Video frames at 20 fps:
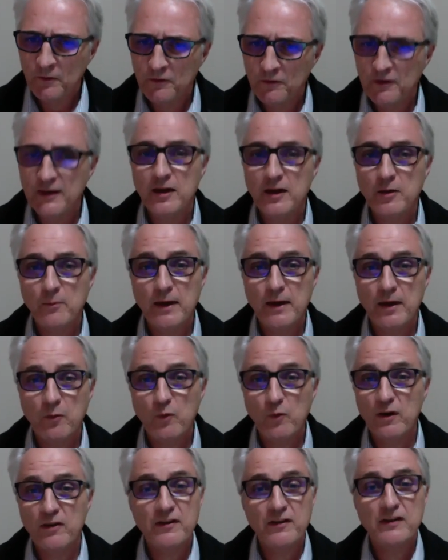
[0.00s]
think about
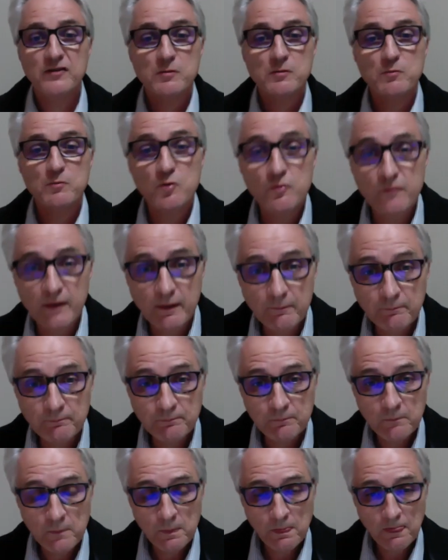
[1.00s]
where things are moving
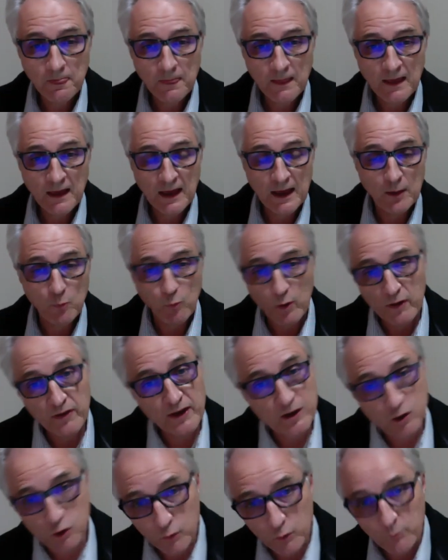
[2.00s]
and where
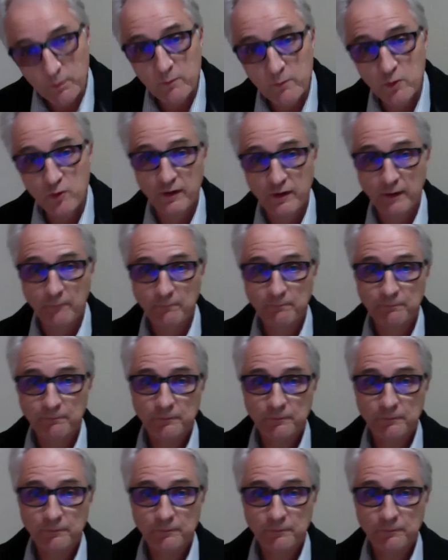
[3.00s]
they should be moving.